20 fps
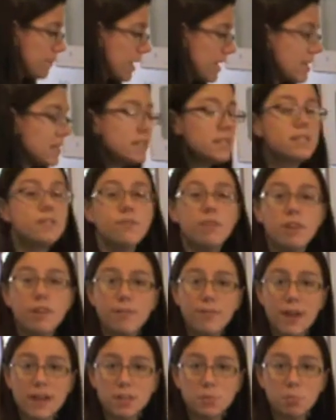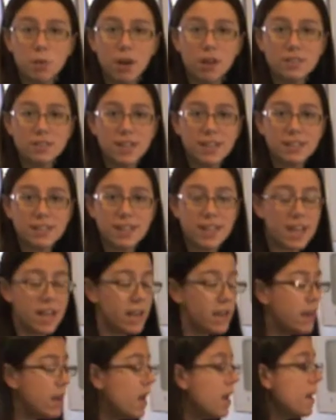it is a very fast process.
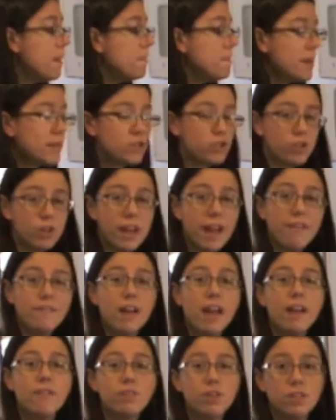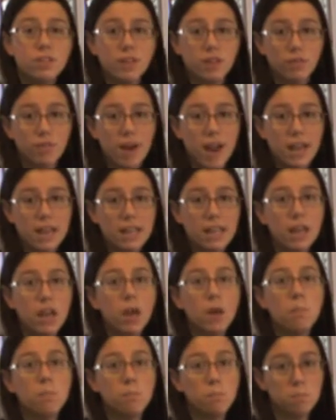Again, make sure you have everything ready
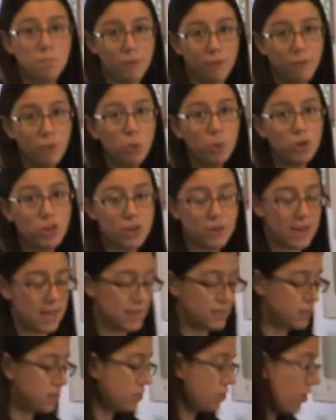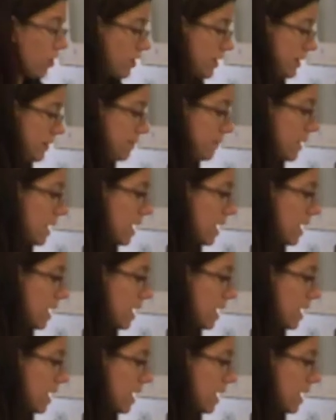before you get started.